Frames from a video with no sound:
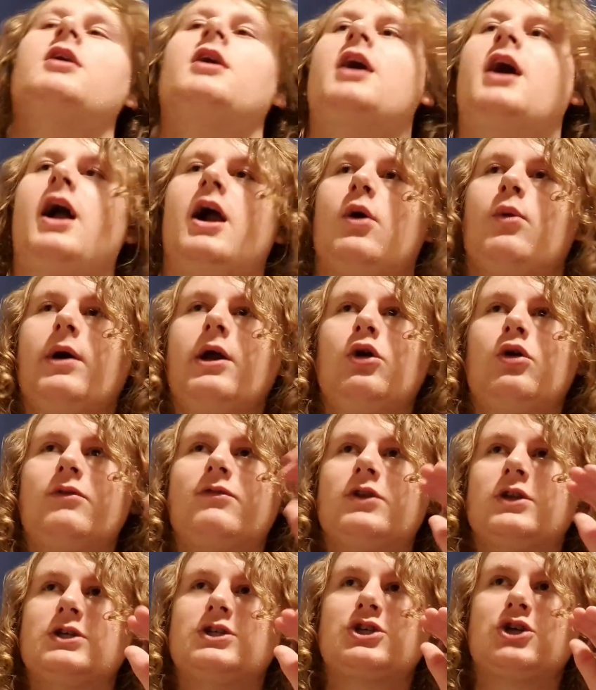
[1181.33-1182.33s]
And I went over
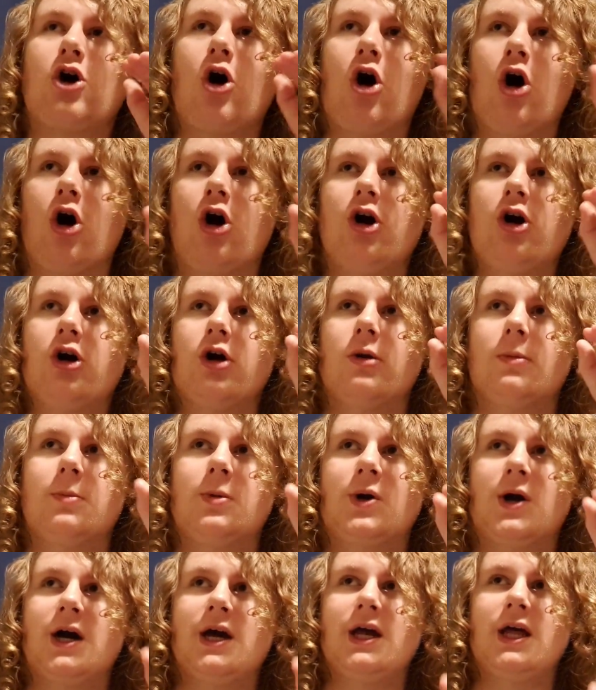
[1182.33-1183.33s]
this curb,
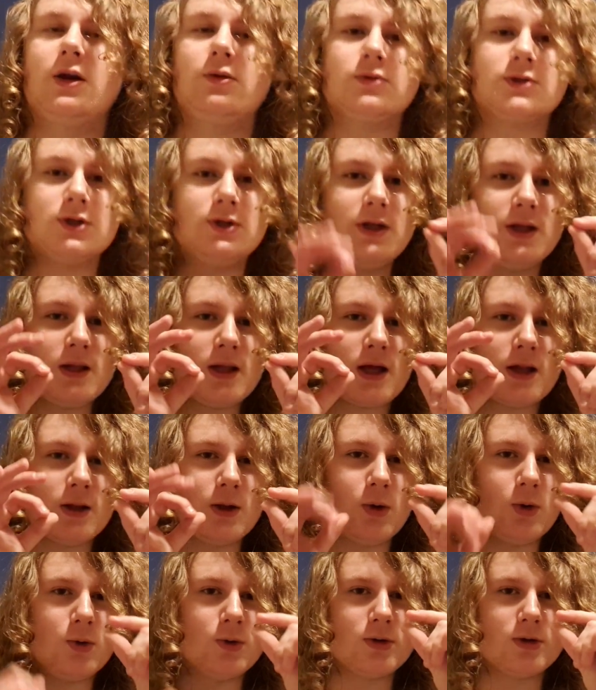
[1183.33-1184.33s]
right? And it was only like a
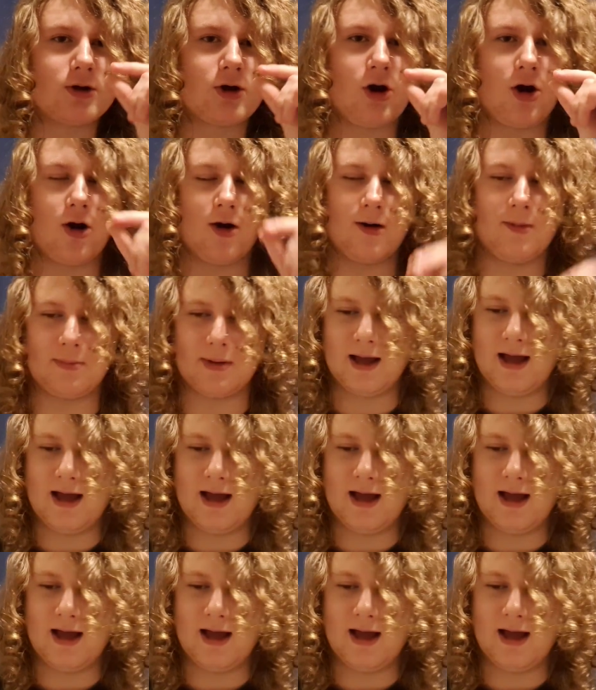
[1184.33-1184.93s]
little curb.